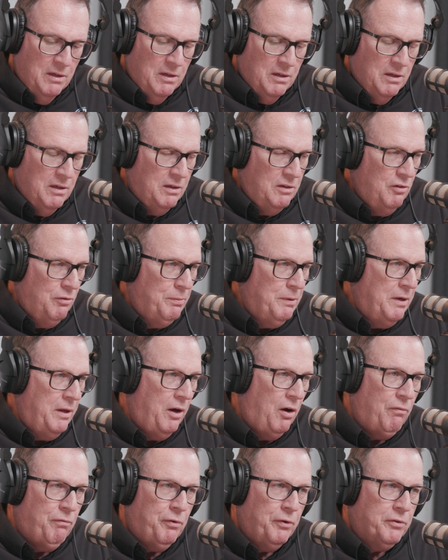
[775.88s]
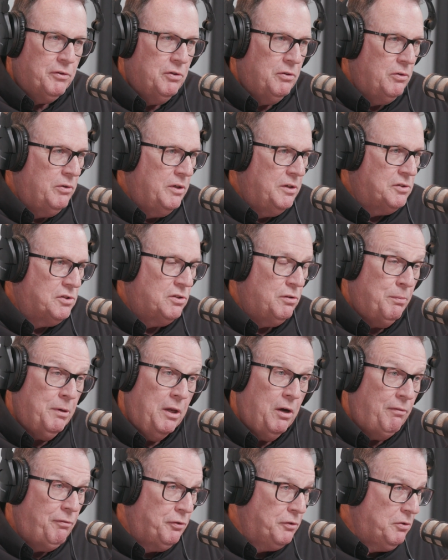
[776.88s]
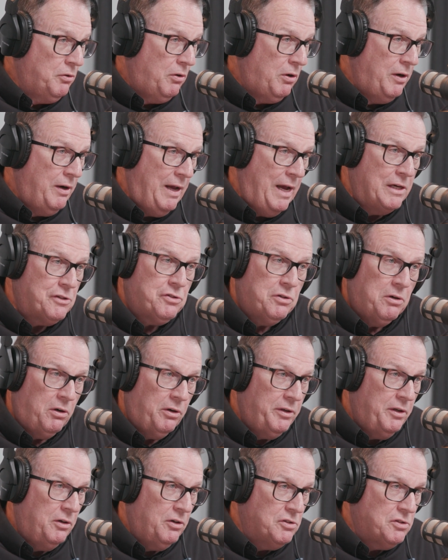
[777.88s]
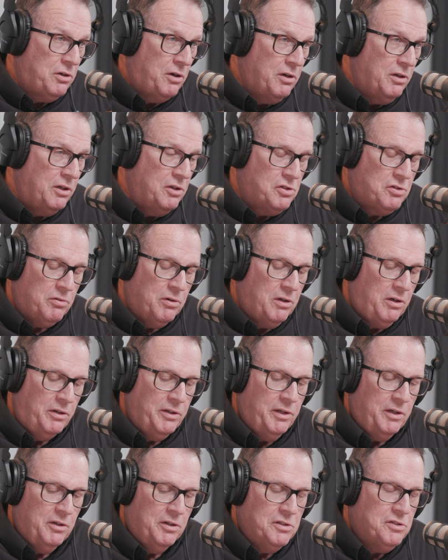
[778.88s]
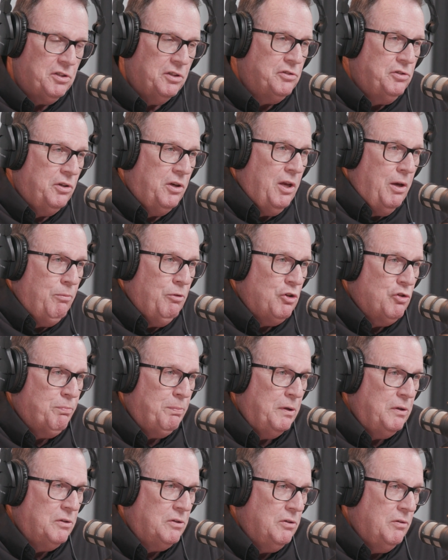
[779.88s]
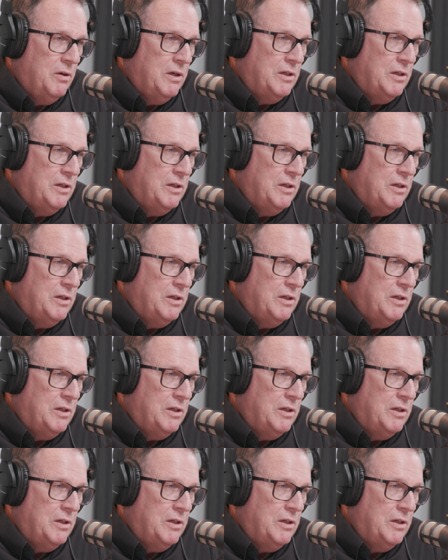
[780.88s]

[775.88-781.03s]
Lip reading: you've been helpful to us. You've been helpful to our national leaders, our district leaders, as you came and spoke to